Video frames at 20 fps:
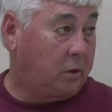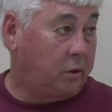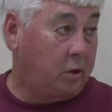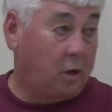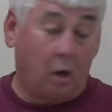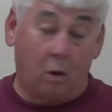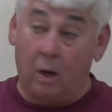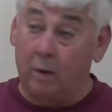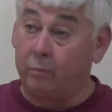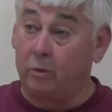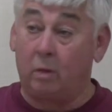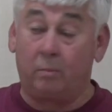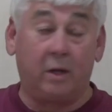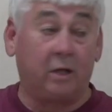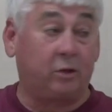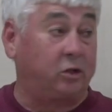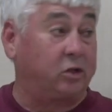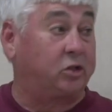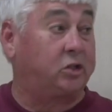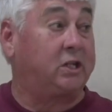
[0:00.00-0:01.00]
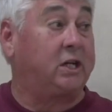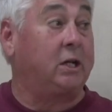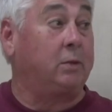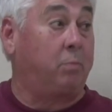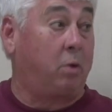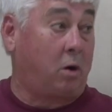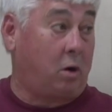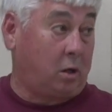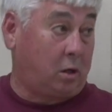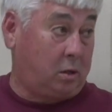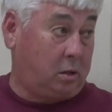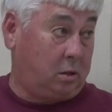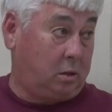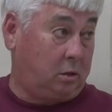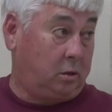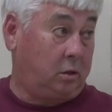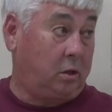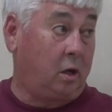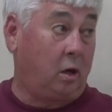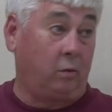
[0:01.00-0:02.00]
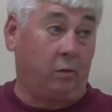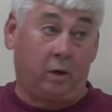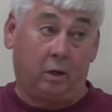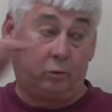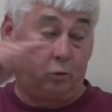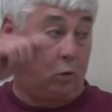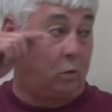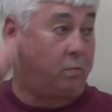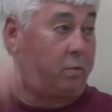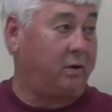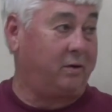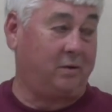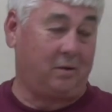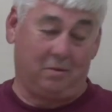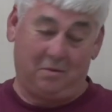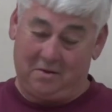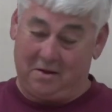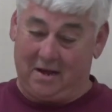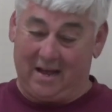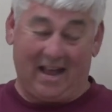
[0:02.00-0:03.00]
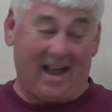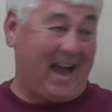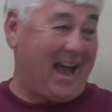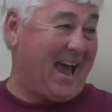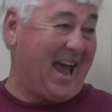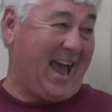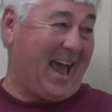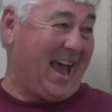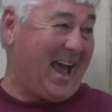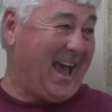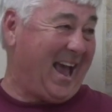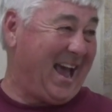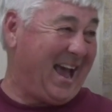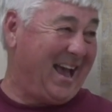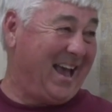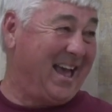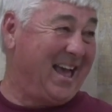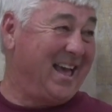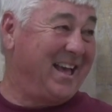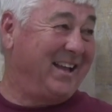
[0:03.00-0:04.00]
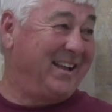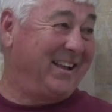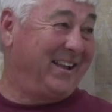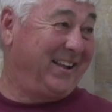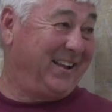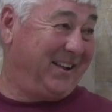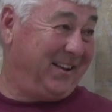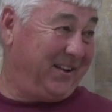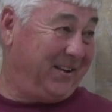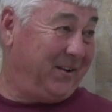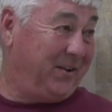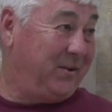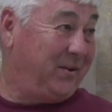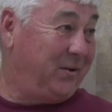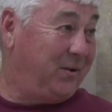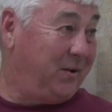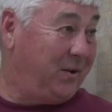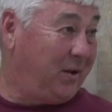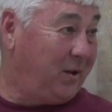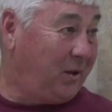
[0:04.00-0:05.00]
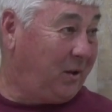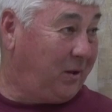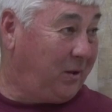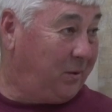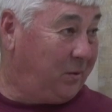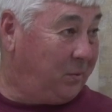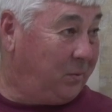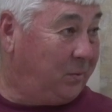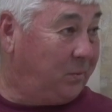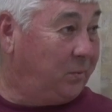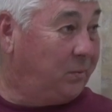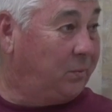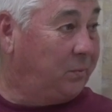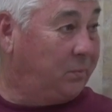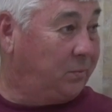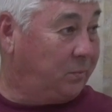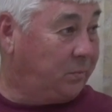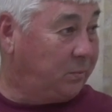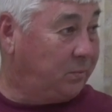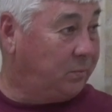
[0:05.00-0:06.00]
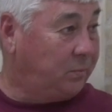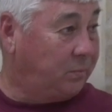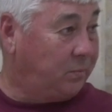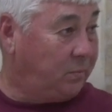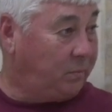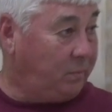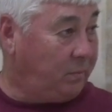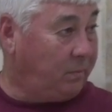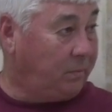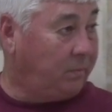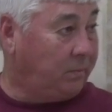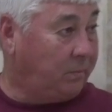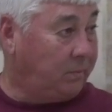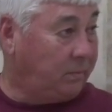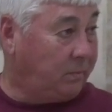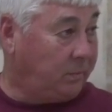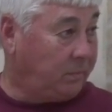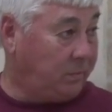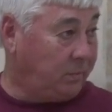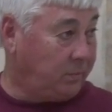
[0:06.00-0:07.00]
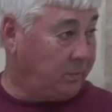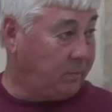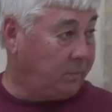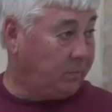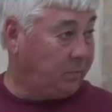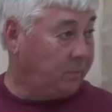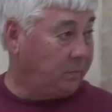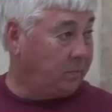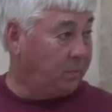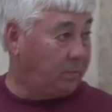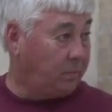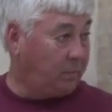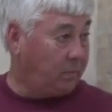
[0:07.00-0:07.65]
No, I'm talking about the city park. No, I So, well, the reason I say it, we just had a discussion about this, and we've got uh, a rule, that we've been